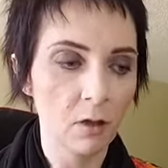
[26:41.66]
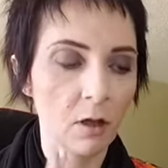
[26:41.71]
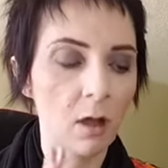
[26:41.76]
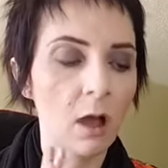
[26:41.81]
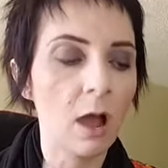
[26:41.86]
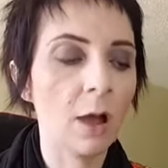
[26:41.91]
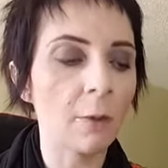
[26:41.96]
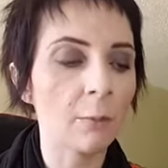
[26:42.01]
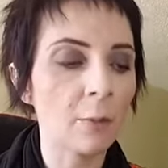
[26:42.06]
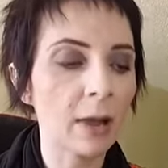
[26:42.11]

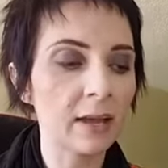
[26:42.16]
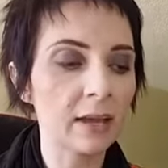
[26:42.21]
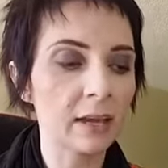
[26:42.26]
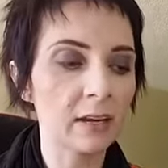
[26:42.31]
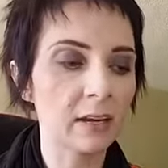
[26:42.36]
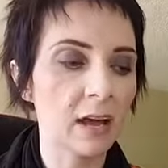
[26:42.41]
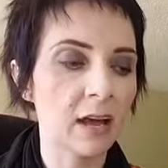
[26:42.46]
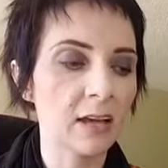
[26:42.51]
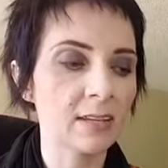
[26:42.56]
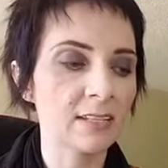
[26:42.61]
I
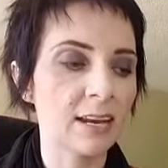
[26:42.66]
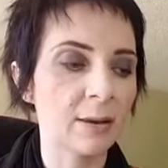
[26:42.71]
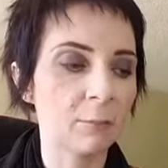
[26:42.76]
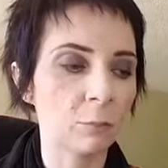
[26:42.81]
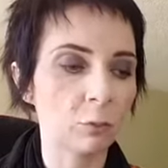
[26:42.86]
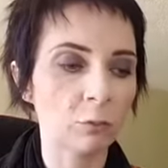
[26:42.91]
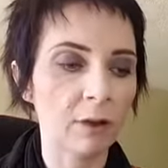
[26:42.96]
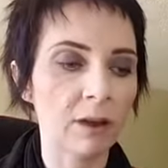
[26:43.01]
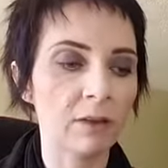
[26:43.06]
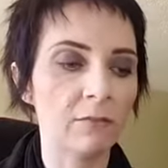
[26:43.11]
recognize and am
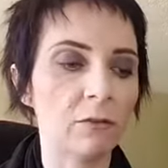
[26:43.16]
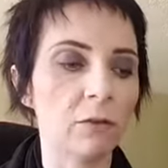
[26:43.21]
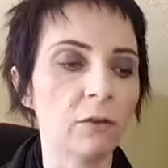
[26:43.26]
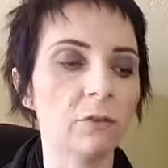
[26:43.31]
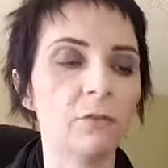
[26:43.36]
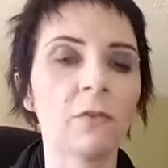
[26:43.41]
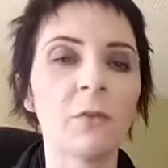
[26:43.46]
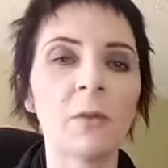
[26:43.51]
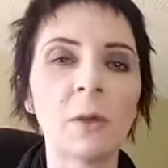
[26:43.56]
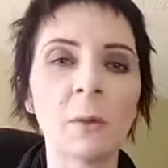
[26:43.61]
grateful
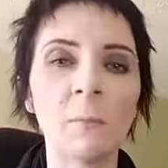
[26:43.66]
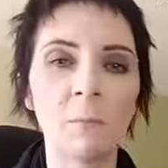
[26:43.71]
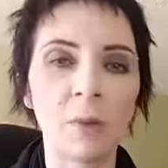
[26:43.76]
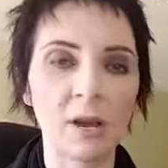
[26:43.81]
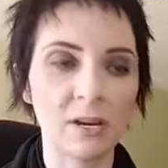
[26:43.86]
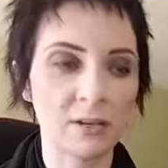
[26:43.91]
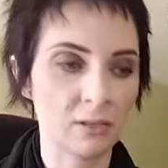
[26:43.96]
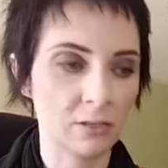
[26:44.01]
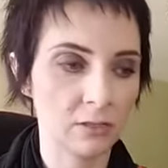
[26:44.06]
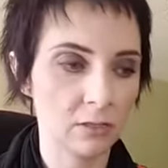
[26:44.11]
for the
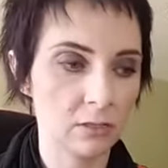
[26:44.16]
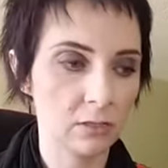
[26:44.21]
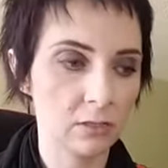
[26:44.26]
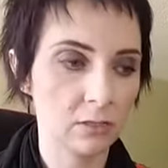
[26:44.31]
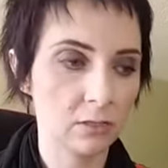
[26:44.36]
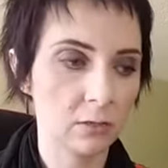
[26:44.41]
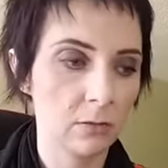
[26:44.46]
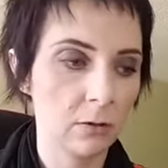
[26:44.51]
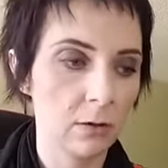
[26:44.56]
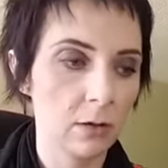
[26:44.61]

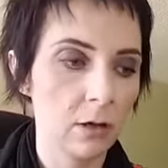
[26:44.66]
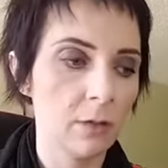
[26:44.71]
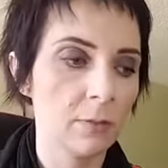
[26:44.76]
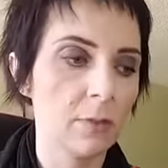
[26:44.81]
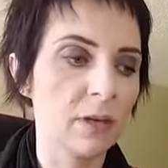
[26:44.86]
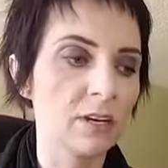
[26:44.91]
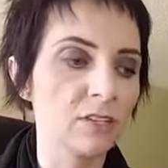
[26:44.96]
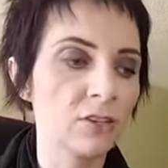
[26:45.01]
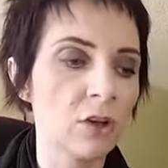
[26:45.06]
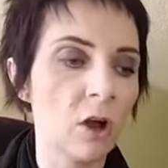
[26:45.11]
abundance
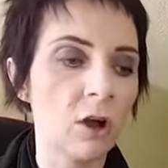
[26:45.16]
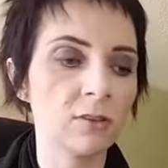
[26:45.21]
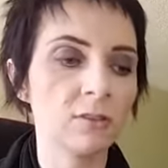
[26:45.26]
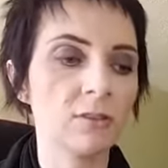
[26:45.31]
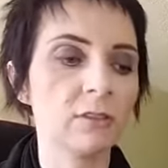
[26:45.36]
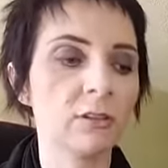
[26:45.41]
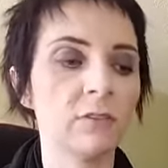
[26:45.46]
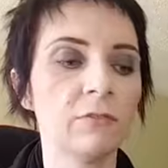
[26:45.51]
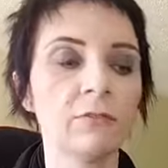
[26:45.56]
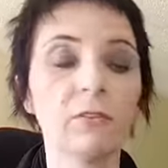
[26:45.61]
that is
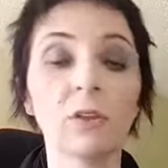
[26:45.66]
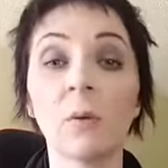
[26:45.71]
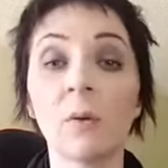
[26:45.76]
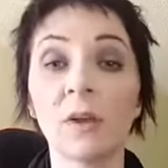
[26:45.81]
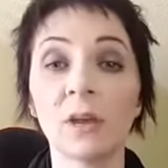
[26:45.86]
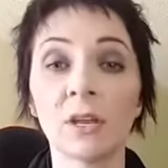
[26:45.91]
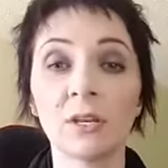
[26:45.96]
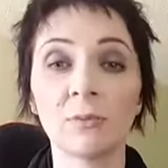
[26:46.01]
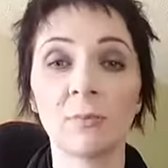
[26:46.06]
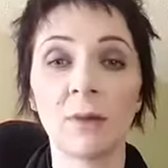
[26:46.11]
constantly
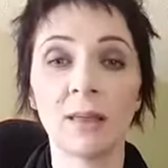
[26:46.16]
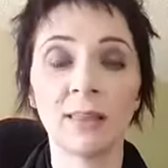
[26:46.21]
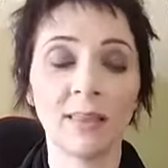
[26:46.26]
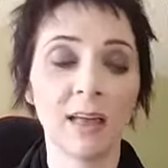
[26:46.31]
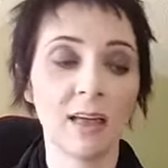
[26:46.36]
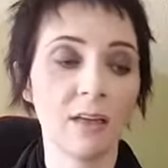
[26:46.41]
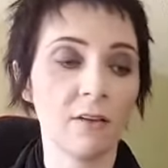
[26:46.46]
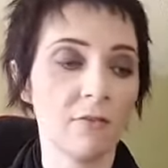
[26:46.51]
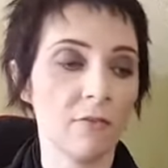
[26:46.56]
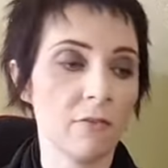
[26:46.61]
flowing into my
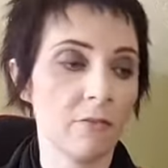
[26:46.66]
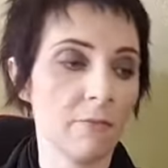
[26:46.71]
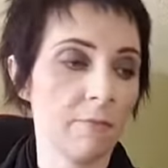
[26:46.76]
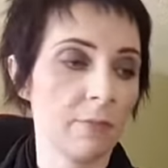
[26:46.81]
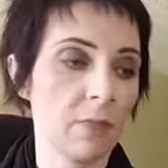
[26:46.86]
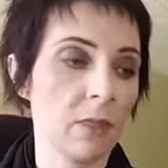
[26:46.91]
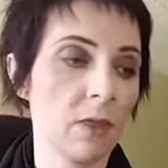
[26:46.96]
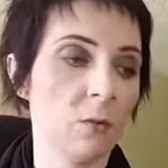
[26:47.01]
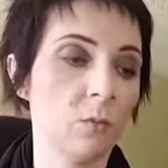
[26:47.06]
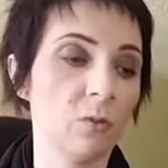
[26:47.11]
life,
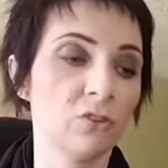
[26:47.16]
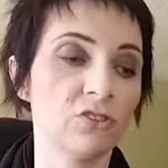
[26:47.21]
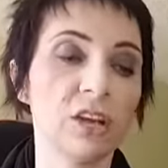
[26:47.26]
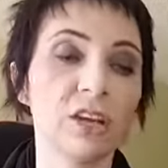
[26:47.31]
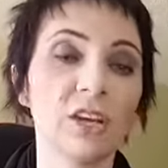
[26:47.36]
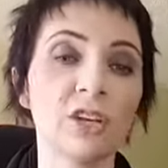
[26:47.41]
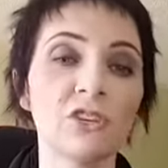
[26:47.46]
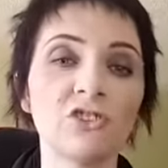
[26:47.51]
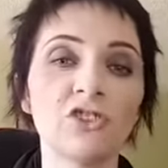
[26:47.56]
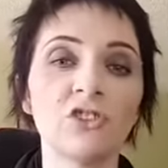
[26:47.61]
which I
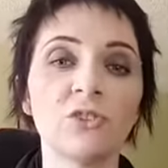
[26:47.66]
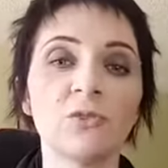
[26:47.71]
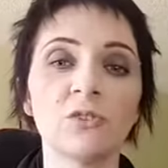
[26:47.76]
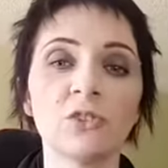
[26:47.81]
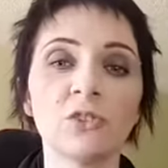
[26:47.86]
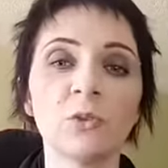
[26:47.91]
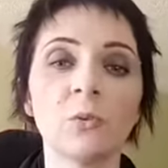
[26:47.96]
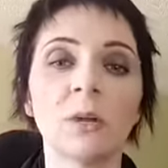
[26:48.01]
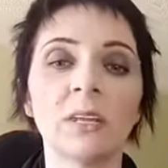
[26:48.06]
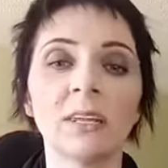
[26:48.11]
can choose
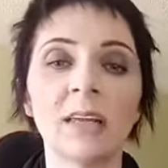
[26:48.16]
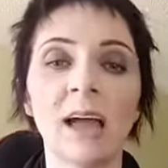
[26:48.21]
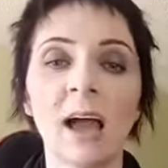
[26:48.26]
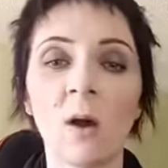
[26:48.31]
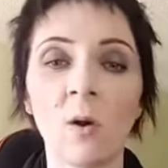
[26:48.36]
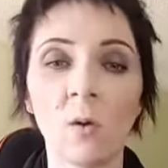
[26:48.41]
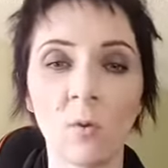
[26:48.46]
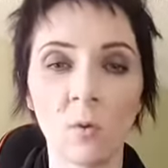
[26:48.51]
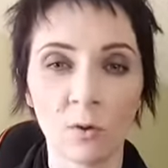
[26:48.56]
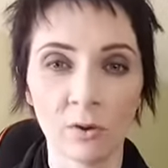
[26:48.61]
to
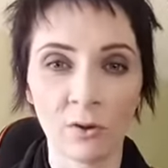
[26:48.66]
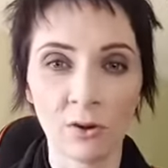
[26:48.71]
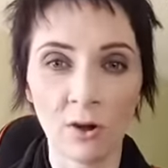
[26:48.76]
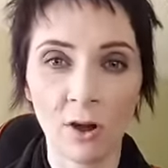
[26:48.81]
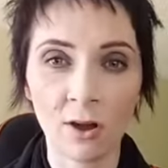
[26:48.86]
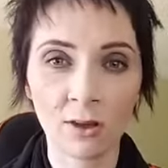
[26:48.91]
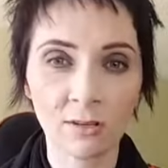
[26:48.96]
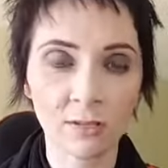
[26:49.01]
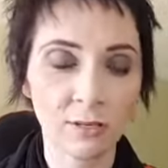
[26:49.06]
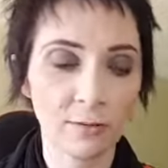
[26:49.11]
allow or
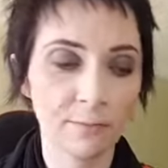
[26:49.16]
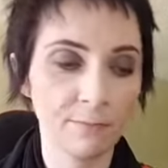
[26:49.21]
not.